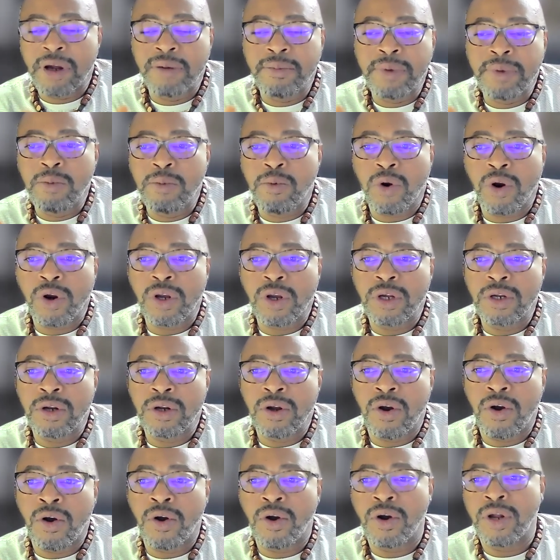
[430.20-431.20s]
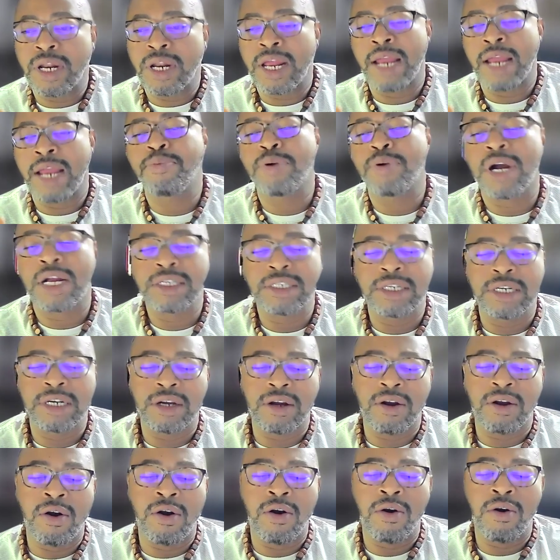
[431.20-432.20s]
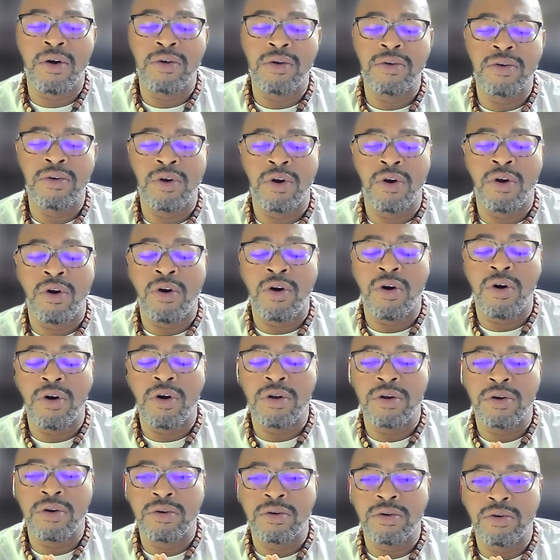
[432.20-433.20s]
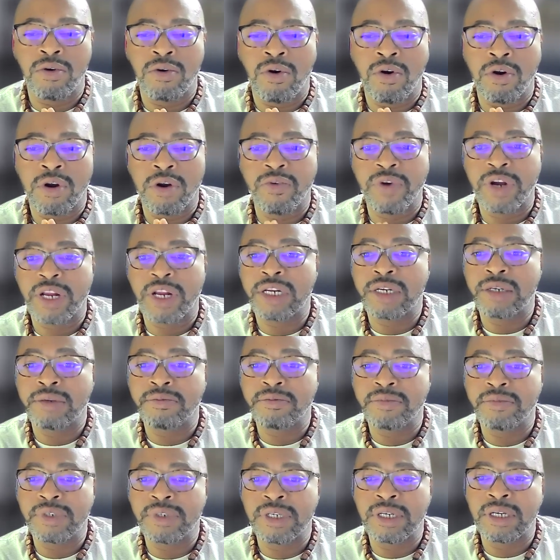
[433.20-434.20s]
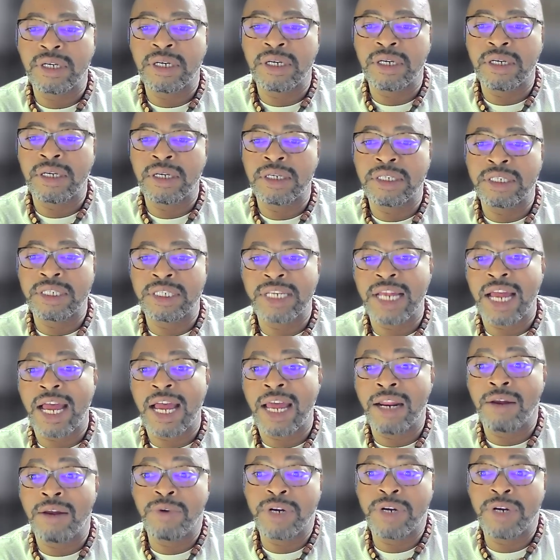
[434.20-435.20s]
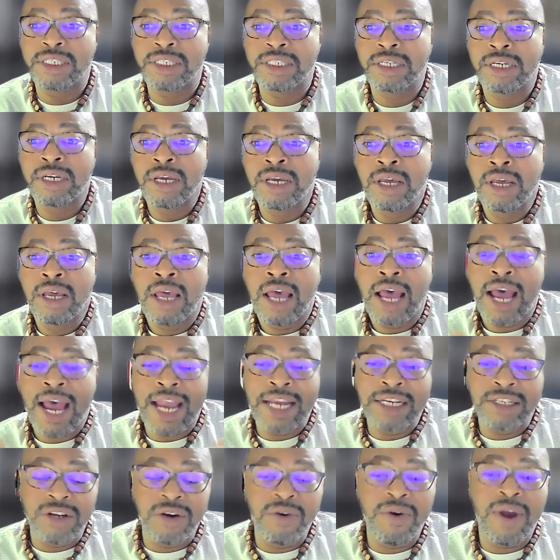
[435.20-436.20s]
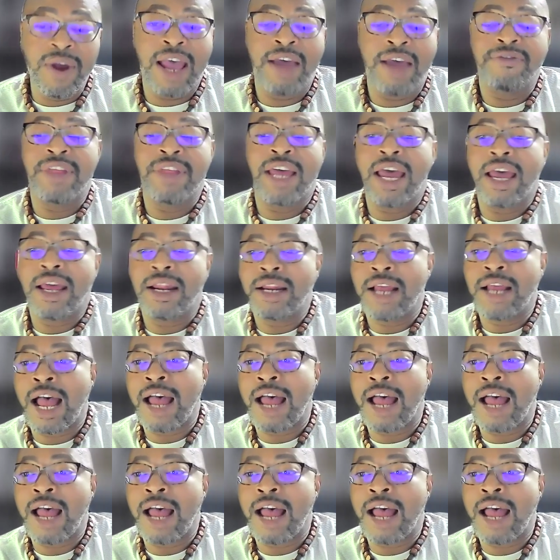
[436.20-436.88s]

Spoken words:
going to be working on a project on curriculum design, in which I do have that.